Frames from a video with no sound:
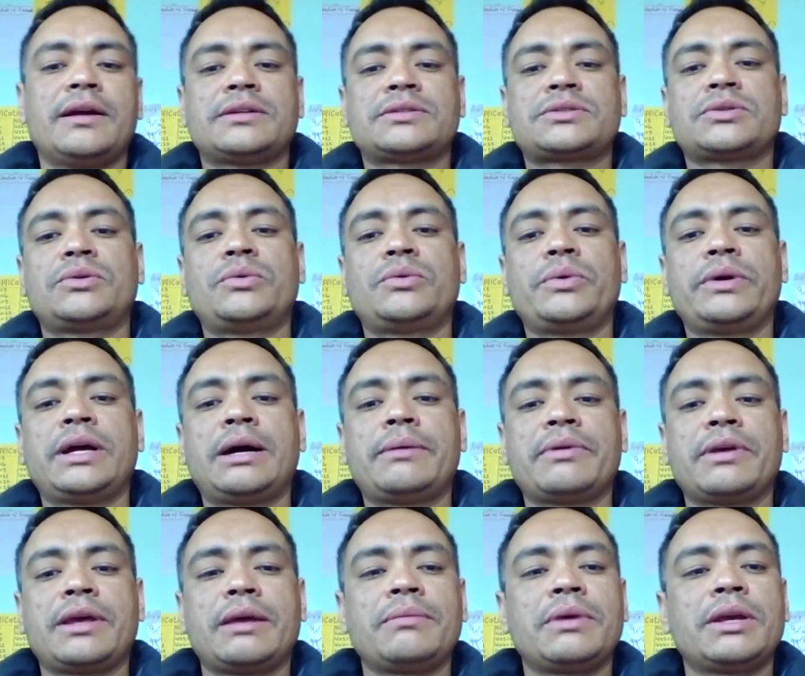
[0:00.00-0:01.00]
So we have
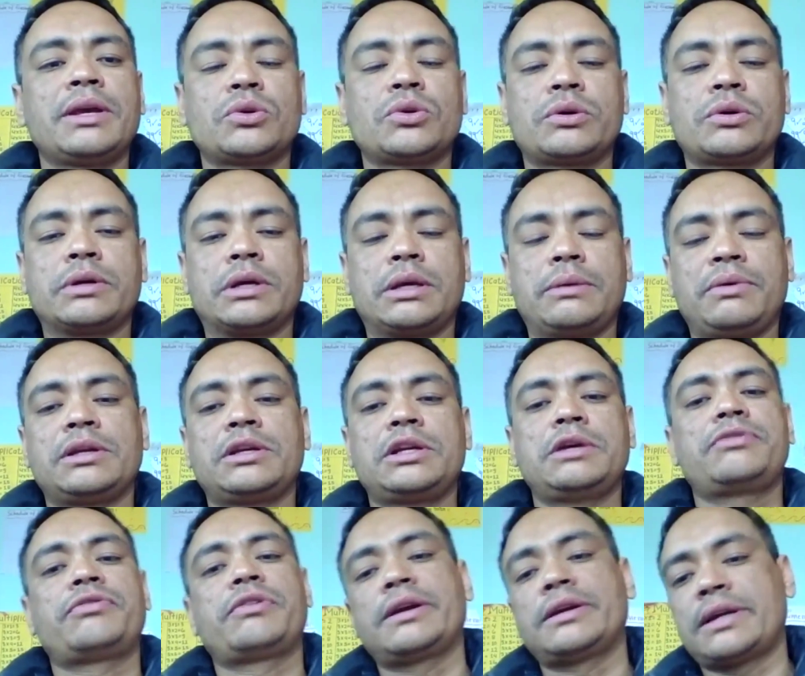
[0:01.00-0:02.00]
aiming to giving
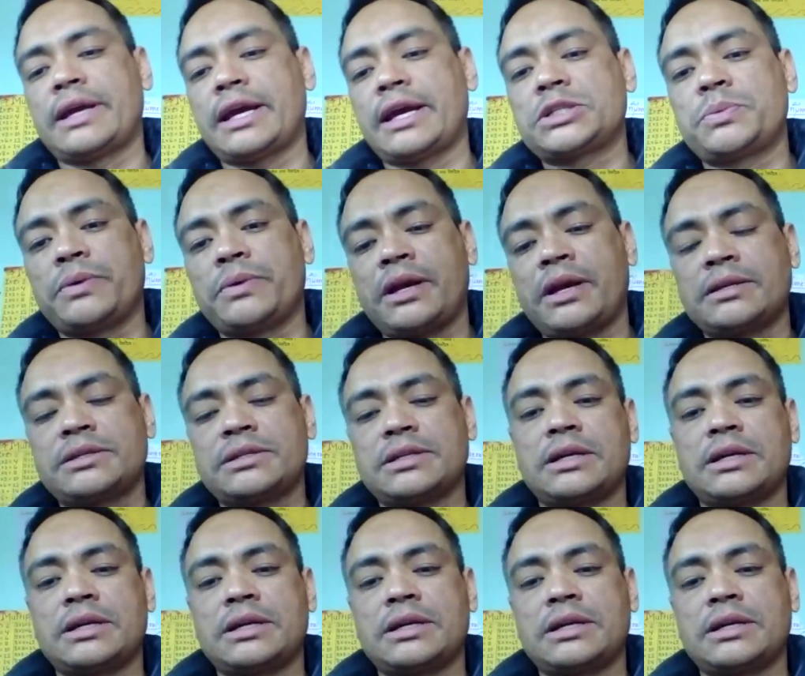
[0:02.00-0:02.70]
different experience